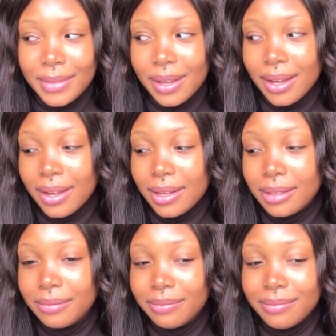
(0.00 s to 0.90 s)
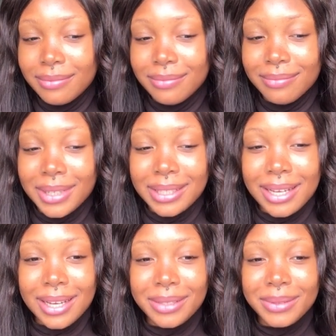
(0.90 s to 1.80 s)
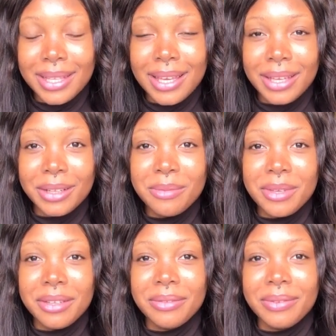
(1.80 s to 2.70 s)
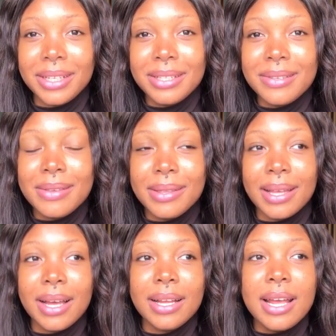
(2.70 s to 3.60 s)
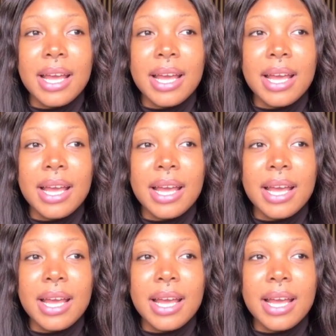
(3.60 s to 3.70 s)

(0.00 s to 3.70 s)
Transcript: Duh. My dad would kill me if I took that.